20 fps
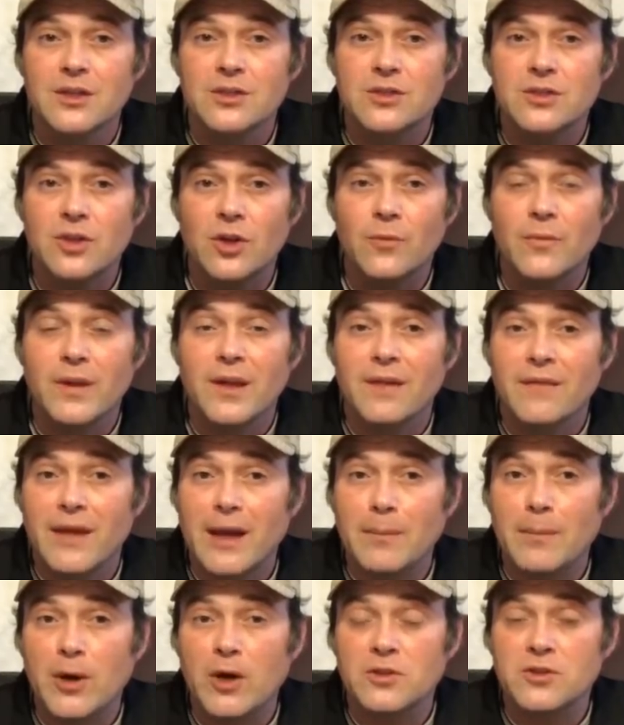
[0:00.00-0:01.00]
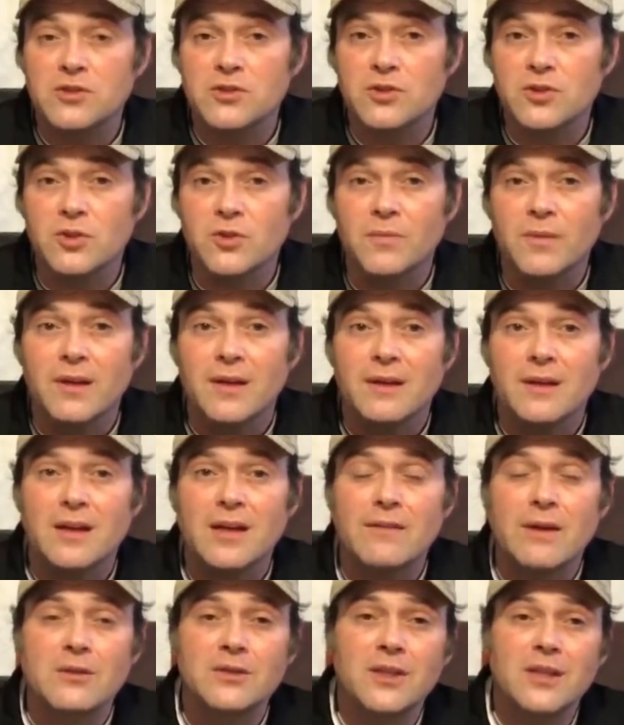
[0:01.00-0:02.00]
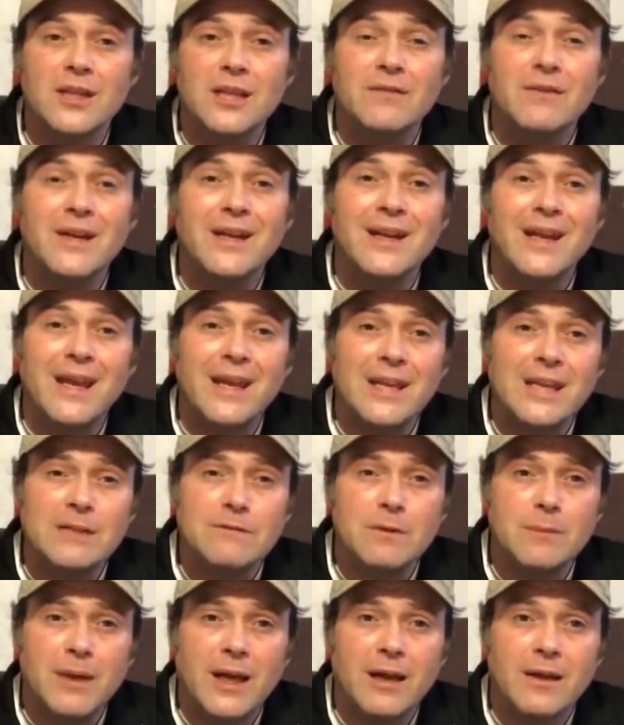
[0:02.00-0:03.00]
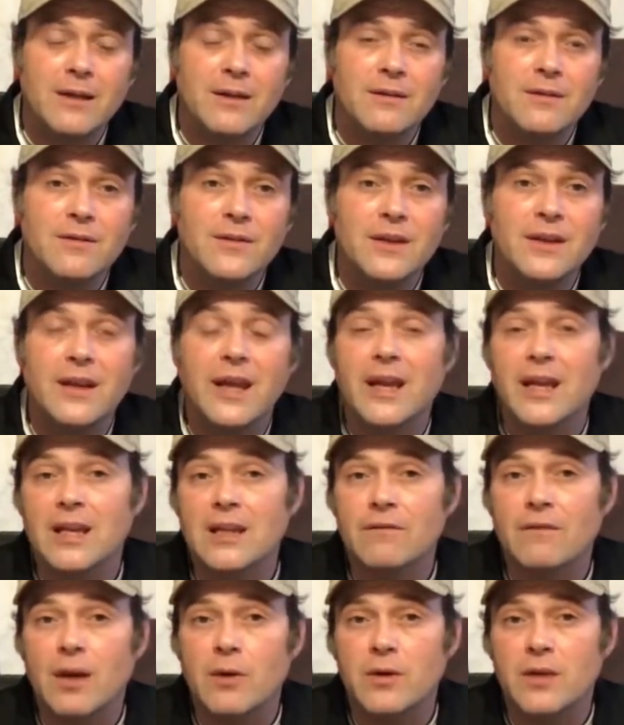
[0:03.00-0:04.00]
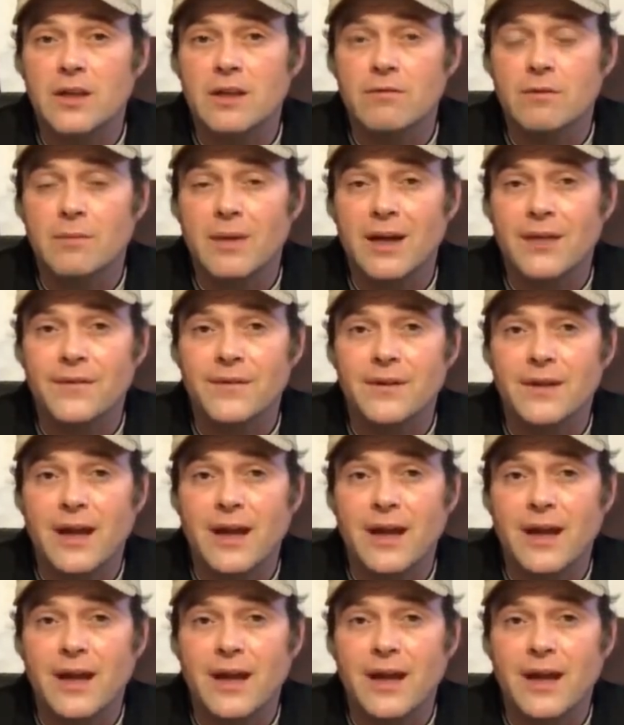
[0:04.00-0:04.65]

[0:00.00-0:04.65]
So that part's true. Now, if I was going to give a negative about it, the negative I would give about the